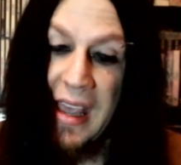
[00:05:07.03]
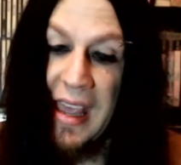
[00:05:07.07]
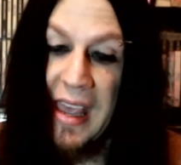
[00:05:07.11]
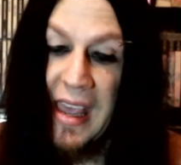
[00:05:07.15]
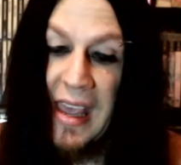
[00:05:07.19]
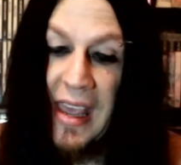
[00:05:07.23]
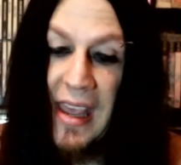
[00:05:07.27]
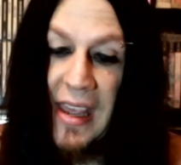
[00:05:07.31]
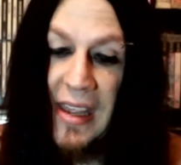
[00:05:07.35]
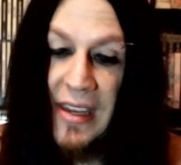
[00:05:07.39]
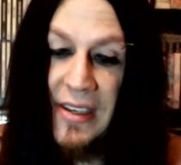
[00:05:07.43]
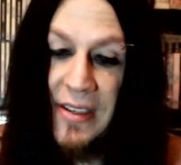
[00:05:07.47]

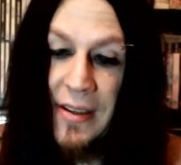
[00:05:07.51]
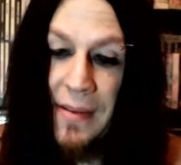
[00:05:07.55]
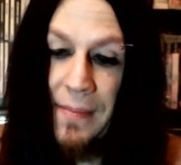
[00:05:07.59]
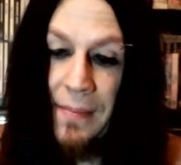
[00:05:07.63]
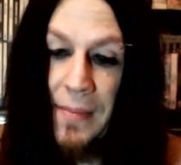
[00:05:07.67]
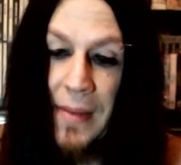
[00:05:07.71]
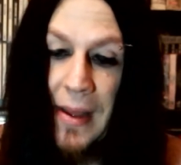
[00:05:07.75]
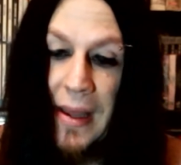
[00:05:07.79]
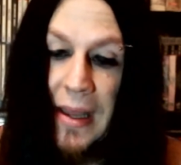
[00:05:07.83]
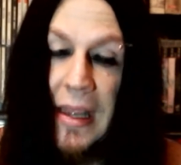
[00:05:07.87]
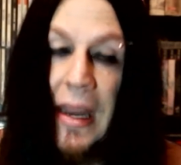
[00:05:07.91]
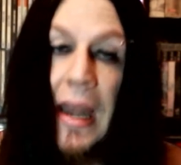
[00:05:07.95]
and
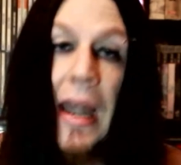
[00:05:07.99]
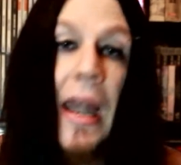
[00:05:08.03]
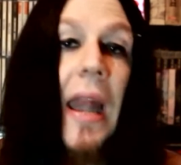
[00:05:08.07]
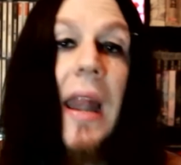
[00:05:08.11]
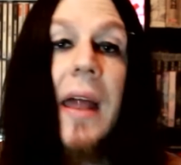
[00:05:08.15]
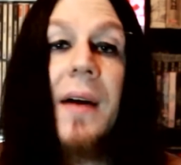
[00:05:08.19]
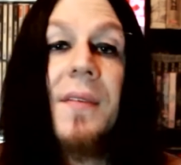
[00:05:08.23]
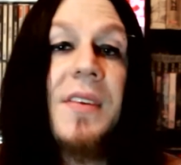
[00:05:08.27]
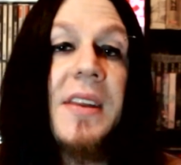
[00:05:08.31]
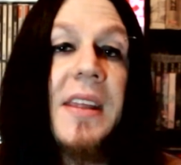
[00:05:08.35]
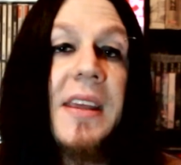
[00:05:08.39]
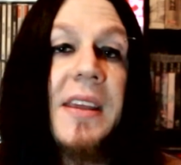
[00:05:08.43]
my
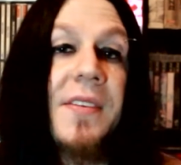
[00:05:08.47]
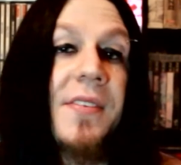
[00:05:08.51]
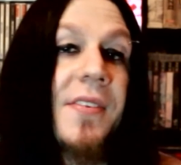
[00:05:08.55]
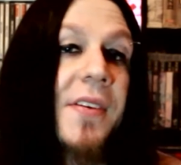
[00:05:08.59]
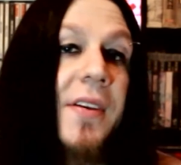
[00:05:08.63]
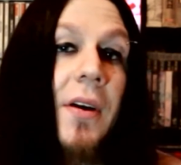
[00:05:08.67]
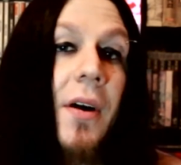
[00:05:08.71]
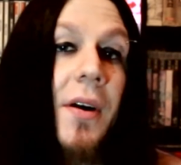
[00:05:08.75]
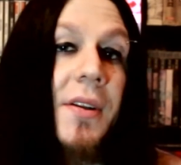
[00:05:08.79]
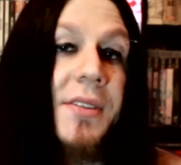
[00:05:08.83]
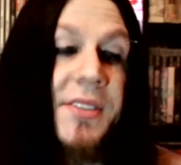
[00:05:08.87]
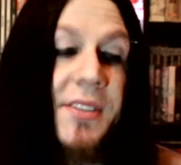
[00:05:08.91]
lovely
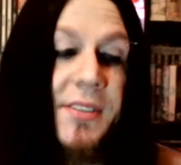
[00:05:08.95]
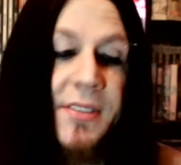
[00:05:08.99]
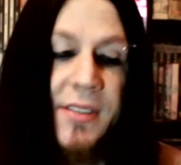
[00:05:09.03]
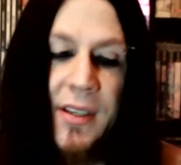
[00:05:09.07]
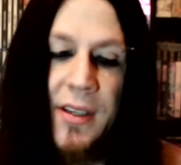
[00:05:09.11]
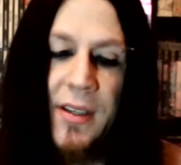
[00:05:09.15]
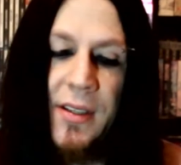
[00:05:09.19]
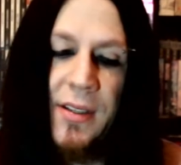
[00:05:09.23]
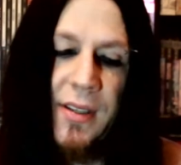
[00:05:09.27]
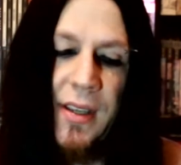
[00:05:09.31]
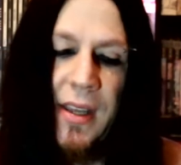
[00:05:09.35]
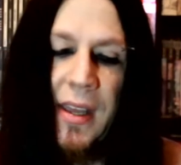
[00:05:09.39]

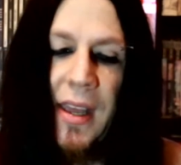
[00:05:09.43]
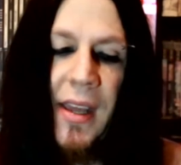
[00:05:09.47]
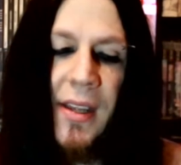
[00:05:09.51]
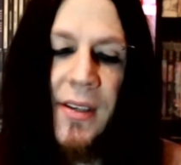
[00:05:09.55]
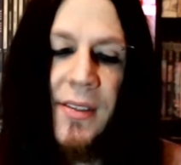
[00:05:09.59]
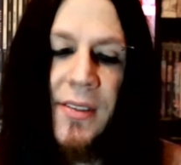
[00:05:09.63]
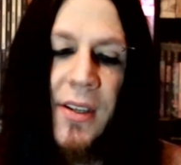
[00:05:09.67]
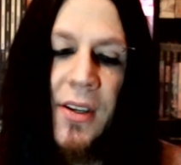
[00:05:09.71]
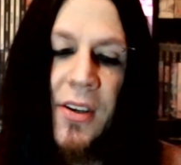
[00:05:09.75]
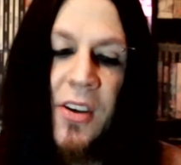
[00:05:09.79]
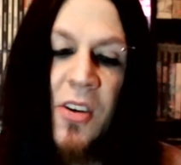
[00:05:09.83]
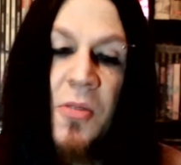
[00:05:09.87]
fiance
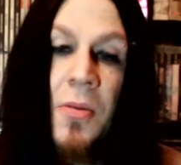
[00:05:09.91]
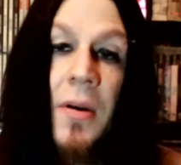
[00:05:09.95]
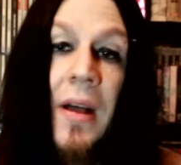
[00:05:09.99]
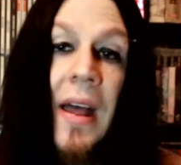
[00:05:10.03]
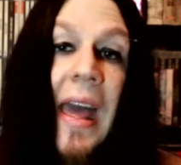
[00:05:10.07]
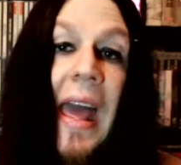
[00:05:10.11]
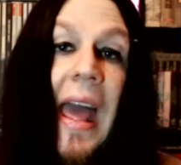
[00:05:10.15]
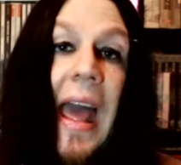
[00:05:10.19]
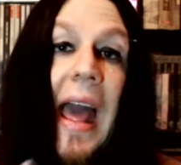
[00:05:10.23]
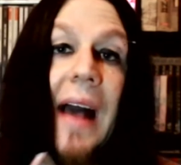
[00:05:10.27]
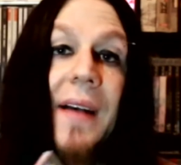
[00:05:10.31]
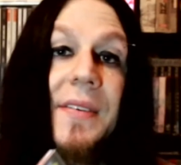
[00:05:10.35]
Etno
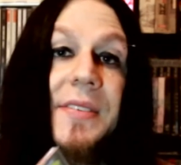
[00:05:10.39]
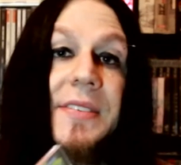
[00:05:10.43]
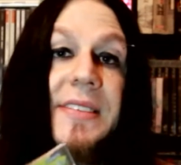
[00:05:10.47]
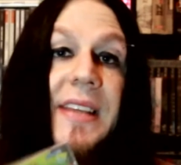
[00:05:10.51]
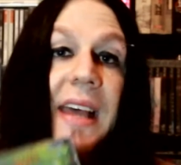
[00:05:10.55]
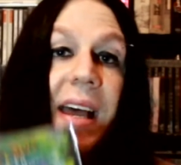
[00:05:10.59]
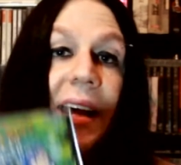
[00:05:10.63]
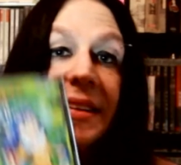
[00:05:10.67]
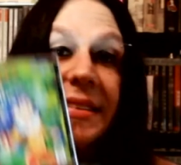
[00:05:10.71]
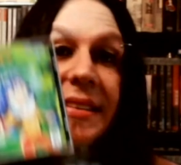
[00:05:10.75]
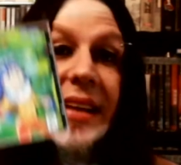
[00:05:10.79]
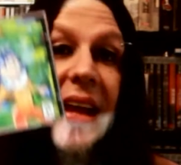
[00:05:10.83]
have
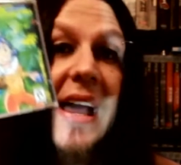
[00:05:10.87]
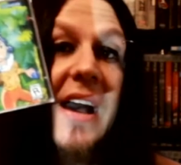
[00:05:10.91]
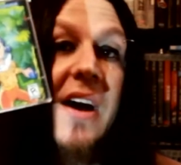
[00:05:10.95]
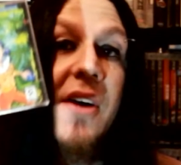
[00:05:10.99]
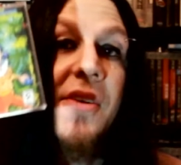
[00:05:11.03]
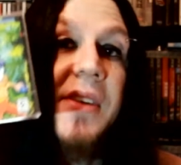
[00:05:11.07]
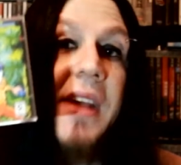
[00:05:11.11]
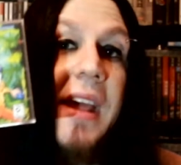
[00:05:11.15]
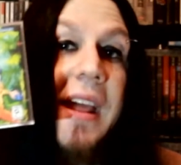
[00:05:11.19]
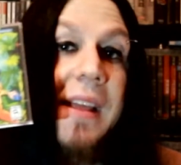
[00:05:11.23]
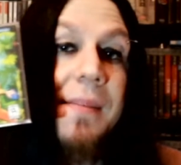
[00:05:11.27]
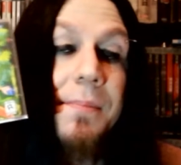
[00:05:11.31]
sat
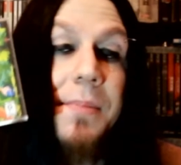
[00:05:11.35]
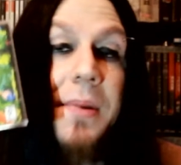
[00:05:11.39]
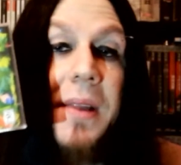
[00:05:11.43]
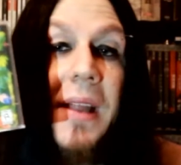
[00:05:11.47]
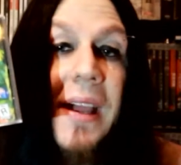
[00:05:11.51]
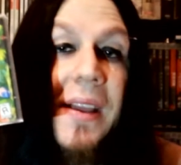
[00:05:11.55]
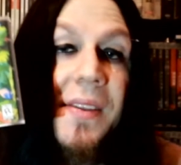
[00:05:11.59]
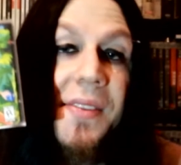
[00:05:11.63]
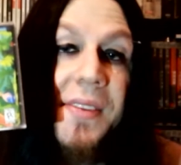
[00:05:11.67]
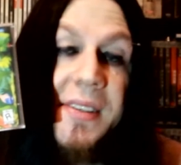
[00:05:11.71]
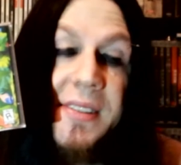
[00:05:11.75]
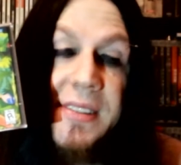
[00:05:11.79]
down and
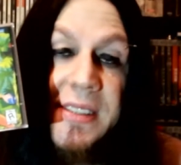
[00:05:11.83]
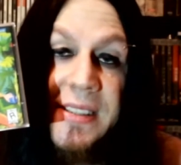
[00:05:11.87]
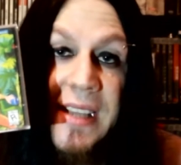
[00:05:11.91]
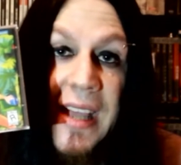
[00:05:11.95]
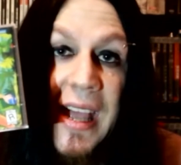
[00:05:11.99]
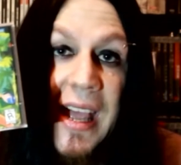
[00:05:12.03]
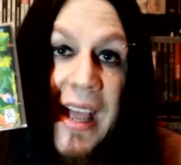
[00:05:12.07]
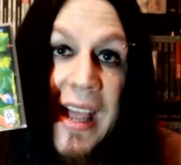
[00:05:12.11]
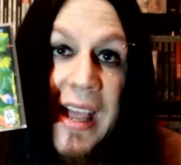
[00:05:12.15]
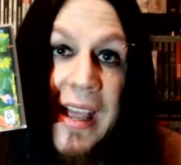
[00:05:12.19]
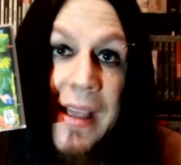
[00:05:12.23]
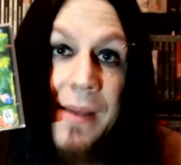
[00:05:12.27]
played this
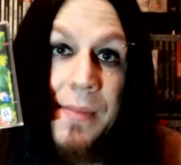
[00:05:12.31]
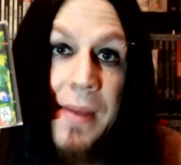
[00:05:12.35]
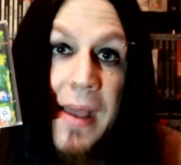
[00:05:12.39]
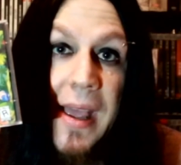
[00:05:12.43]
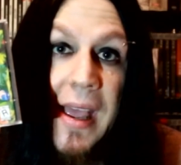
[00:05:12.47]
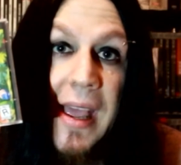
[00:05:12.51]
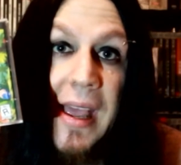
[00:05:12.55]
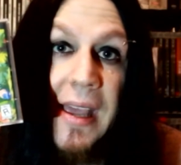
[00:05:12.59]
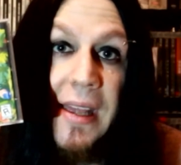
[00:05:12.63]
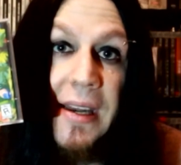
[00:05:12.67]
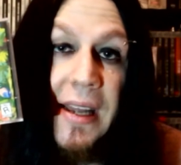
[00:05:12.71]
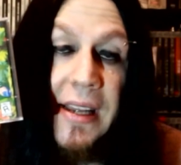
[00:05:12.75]
game
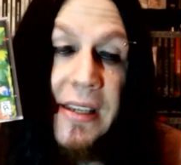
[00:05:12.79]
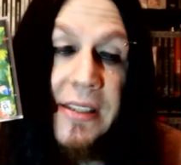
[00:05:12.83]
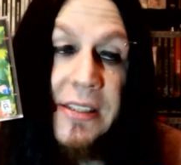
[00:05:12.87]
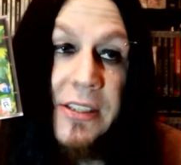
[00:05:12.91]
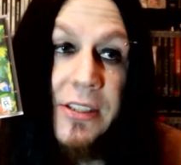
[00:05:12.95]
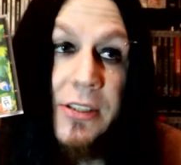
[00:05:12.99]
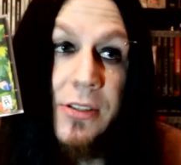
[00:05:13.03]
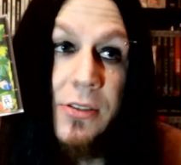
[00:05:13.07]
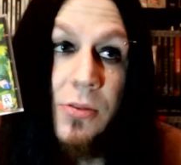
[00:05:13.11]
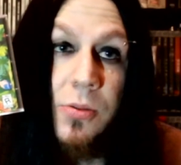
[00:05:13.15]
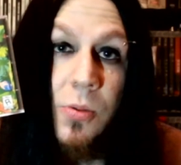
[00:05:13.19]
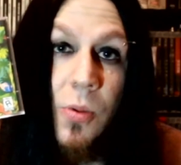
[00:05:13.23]
and I
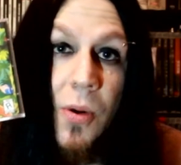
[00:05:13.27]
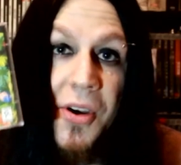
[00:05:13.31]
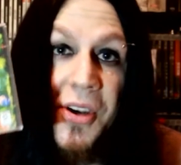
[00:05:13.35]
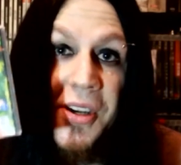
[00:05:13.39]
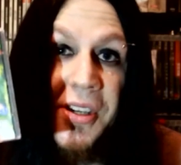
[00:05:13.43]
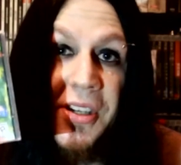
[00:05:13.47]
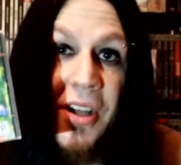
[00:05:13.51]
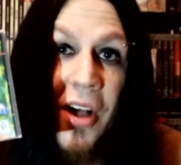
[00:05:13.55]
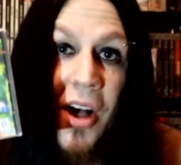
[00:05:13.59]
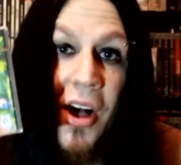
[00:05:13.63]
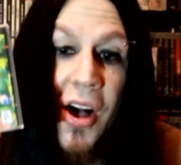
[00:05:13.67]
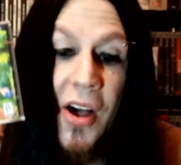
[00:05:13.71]
swear
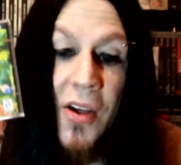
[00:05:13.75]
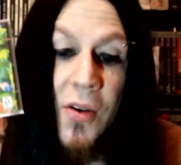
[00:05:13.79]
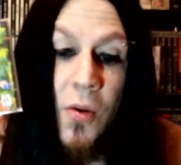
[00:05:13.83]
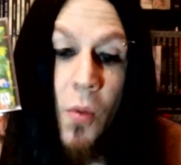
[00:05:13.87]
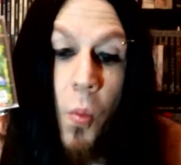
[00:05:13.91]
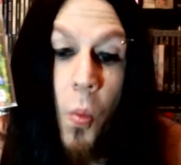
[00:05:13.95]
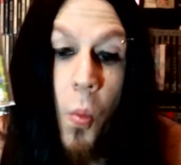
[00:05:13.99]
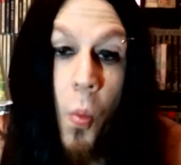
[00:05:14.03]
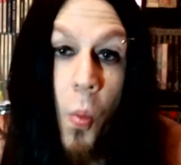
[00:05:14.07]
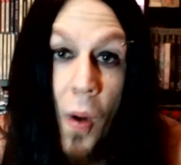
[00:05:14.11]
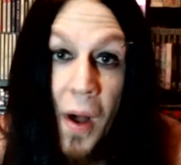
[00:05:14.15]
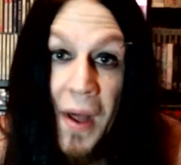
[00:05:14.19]
to God
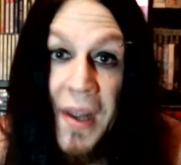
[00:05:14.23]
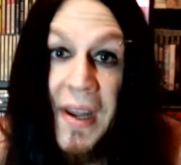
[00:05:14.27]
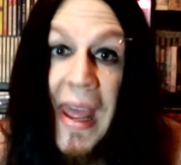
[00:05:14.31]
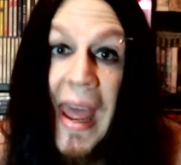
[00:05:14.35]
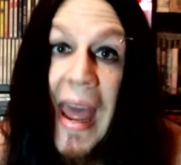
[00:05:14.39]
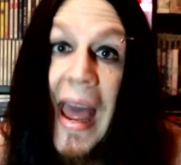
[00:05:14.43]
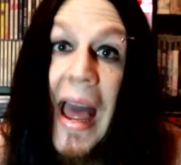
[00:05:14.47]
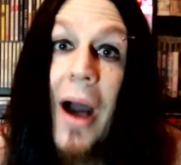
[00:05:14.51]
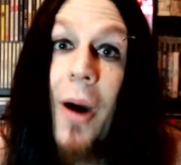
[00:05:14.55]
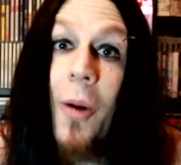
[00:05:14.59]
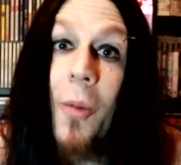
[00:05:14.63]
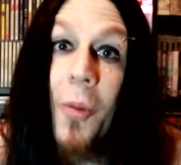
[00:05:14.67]
one
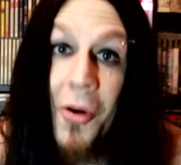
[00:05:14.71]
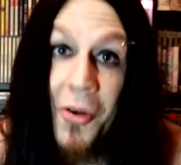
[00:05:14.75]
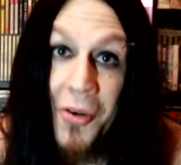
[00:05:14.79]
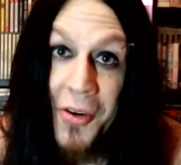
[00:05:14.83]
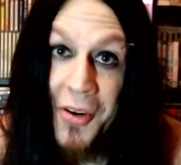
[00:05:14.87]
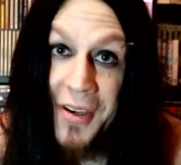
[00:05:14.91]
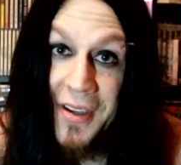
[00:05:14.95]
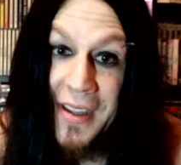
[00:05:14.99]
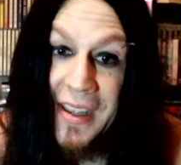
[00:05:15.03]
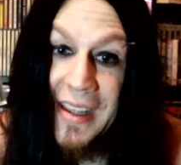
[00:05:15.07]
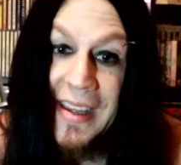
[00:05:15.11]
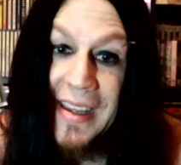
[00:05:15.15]
hour